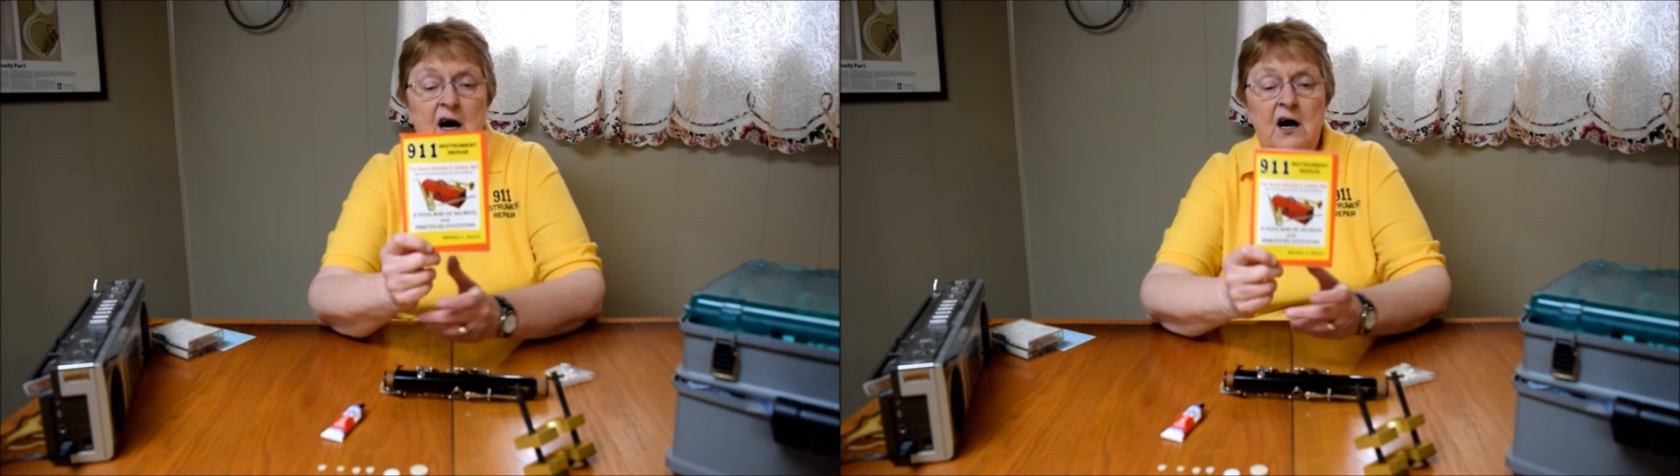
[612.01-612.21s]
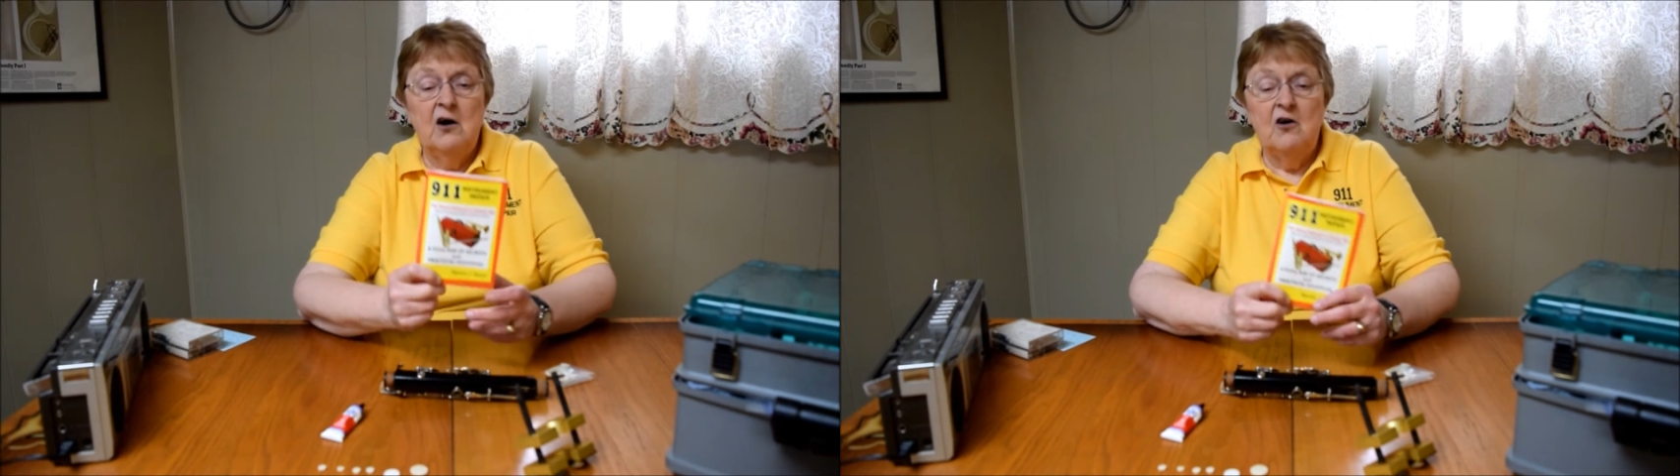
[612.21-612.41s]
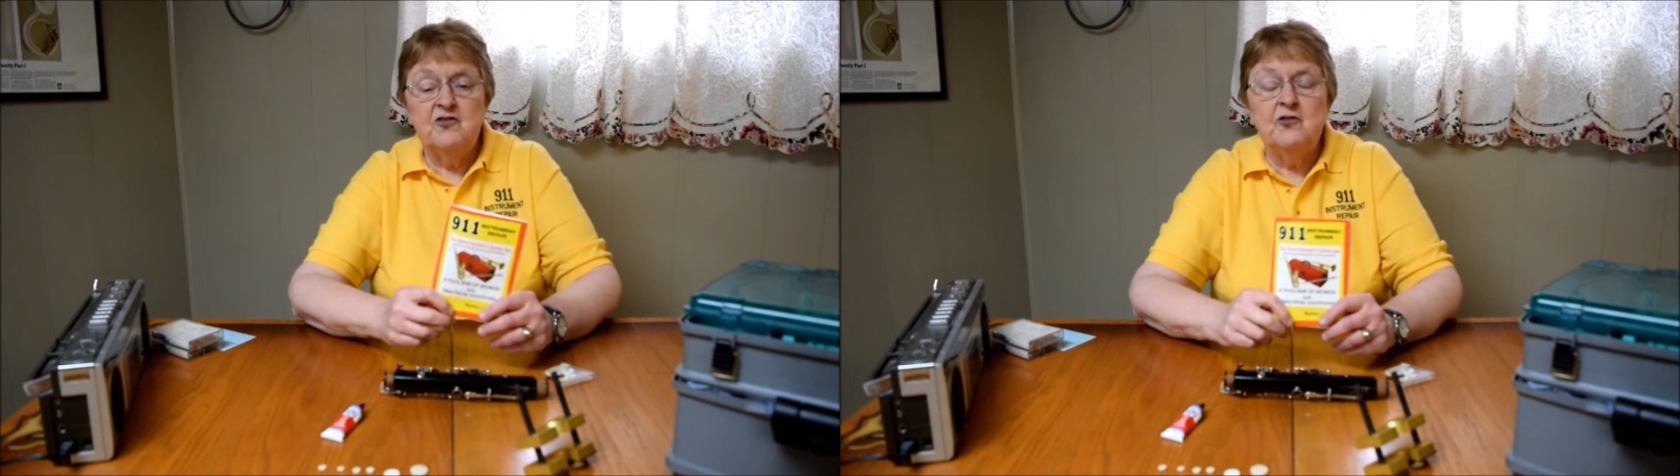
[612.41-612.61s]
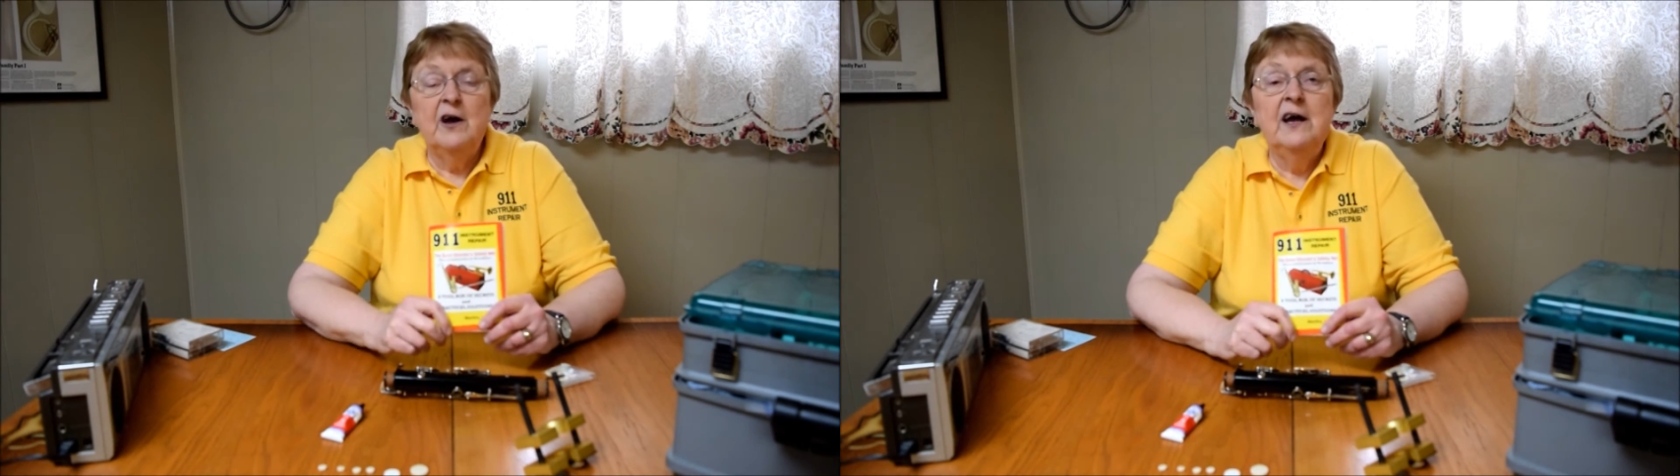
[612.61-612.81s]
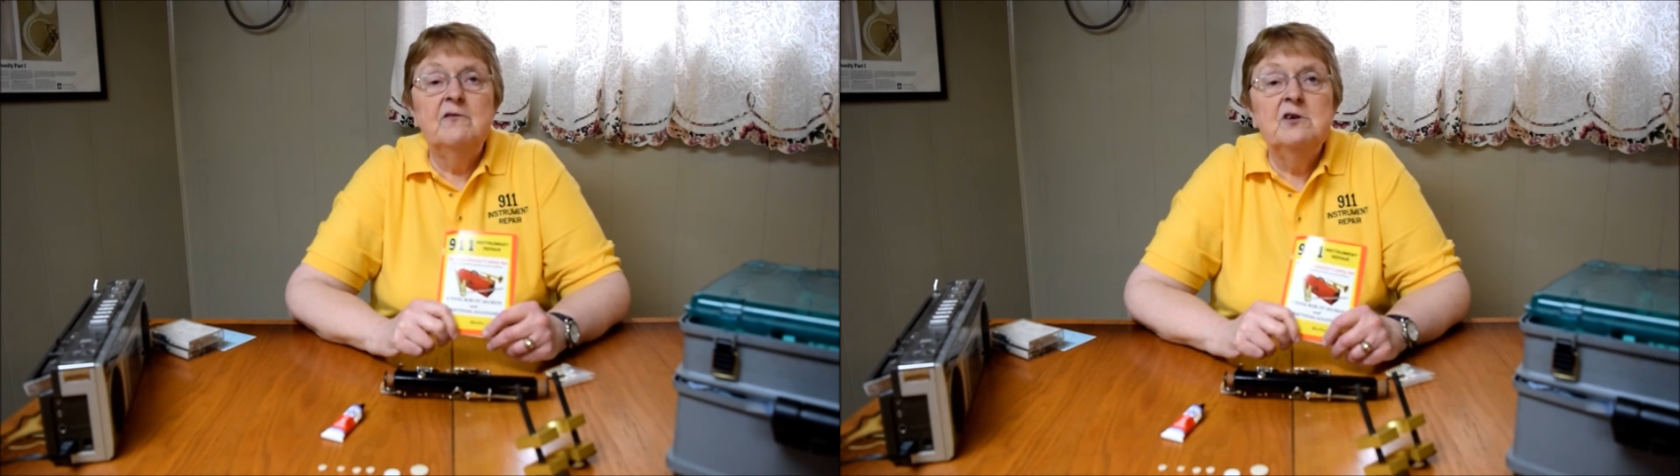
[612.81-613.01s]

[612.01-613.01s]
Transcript: I also have